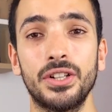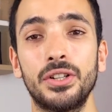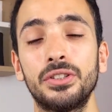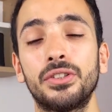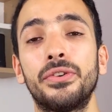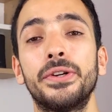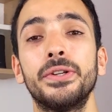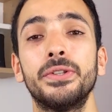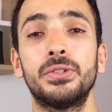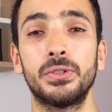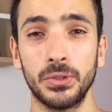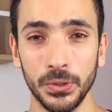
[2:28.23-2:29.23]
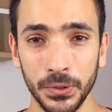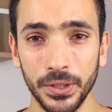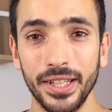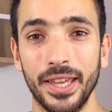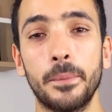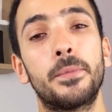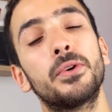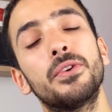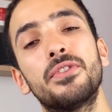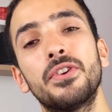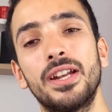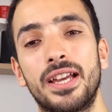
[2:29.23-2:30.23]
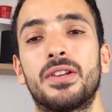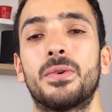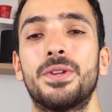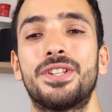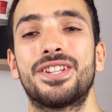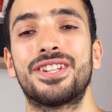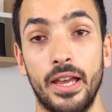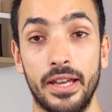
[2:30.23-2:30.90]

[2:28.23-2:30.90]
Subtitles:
order for you to improve your language.